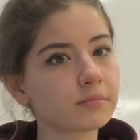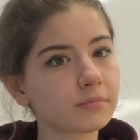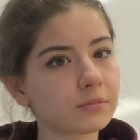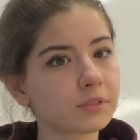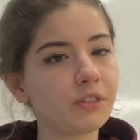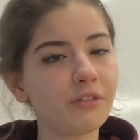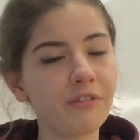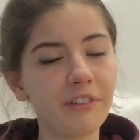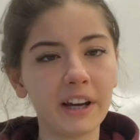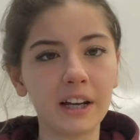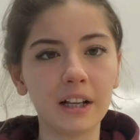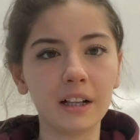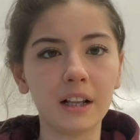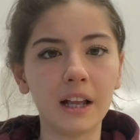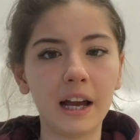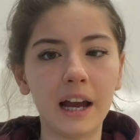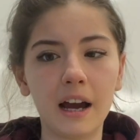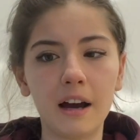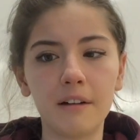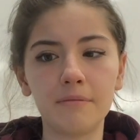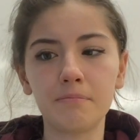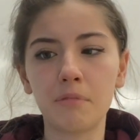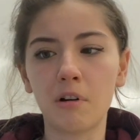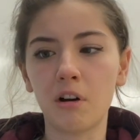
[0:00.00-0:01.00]
feel
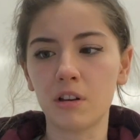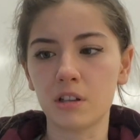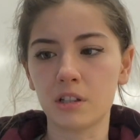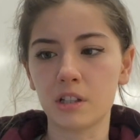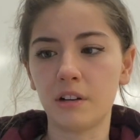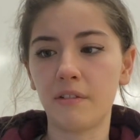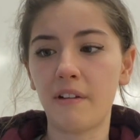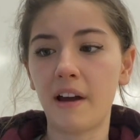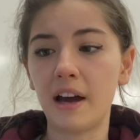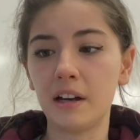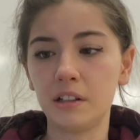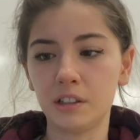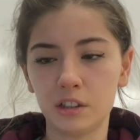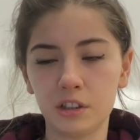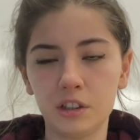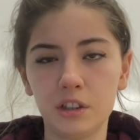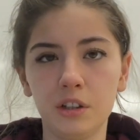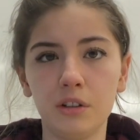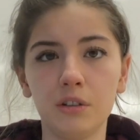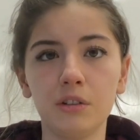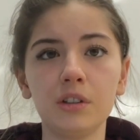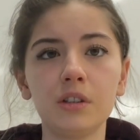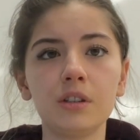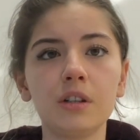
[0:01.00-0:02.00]
a positive
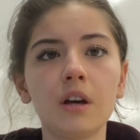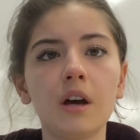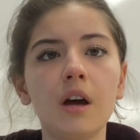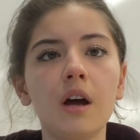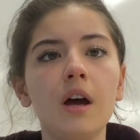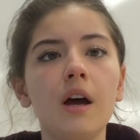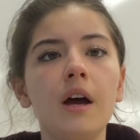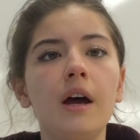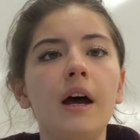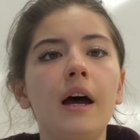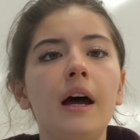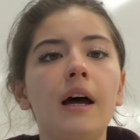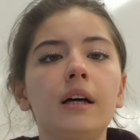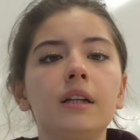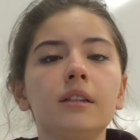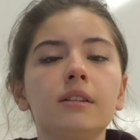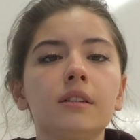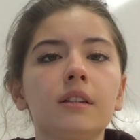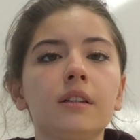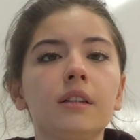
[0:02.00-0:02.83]
attitude and